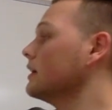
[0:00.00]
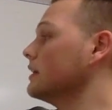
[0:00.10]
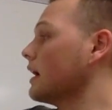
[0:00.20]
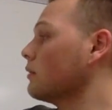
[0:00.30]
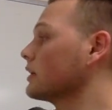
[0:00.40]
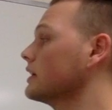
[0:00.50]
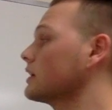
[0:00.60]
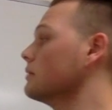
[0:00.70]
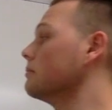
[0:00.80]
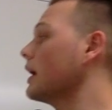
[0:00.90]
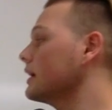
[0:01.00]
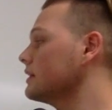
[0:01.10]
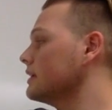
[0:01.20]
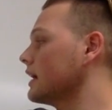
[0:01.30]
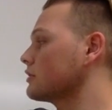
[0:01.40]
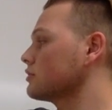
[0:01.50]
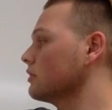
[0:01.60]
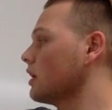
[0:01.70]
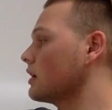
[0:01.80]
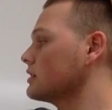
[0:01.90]
Now we're going to combine the natural
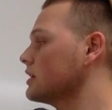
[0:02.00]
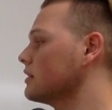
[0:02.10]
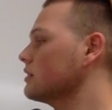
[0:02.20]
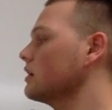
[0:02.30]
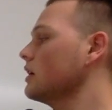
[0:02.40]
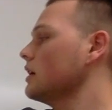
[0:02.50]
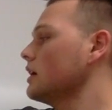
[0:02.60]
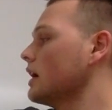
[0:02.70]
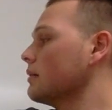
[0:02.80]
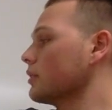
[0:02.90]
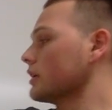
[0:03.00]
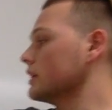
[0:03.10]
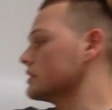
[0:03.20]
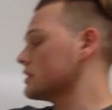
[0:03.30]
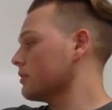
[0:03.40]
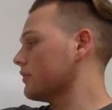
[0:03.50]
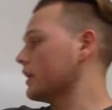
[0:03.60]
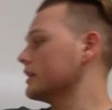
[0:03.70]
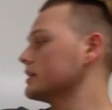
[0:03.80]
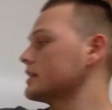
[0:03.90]
logs here, and we're going to
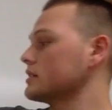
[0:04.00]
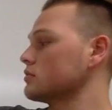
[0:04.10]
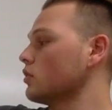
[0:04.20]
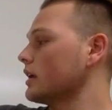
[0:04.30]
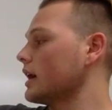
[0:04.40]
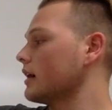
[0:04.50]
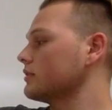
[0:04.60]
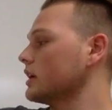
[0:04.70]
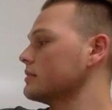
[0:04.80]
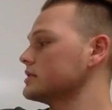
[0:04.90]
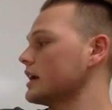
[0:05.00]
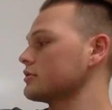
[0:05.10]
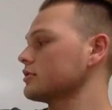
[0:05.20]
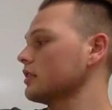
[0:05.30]
simplify this as 1/2 times natural